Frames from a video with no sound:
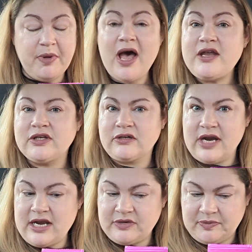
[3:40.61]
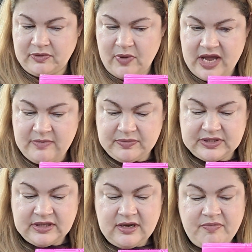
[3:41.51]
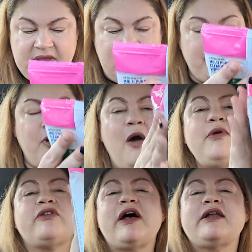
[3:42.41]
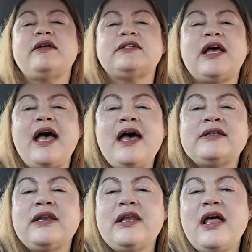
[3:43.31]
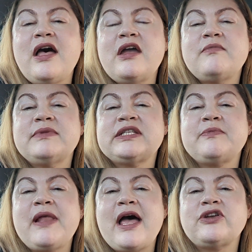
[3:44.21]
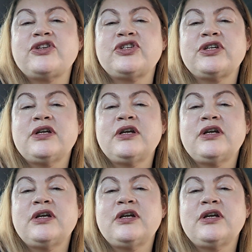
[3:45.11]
biodegradable wipes in pomegranate and lime splash.